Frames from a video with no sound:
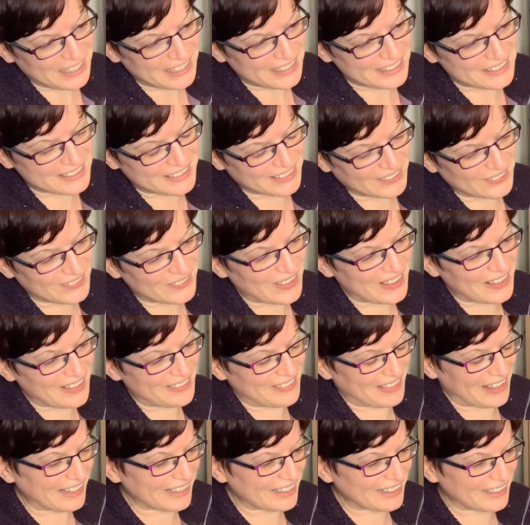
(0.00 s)
So
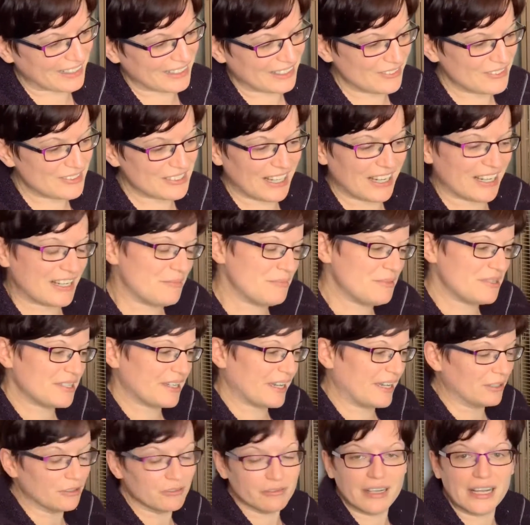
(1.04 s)
that kind of time
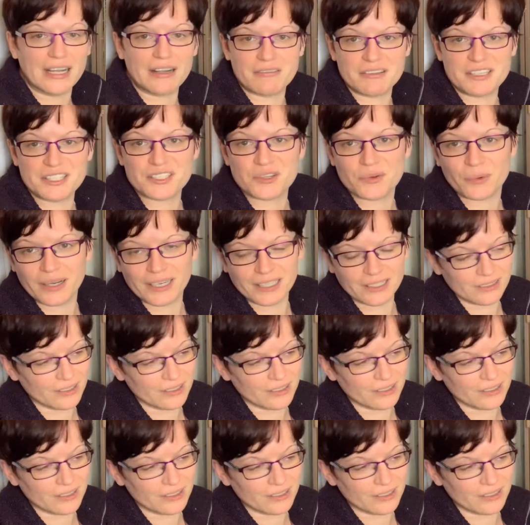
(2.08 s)
scale varies quite a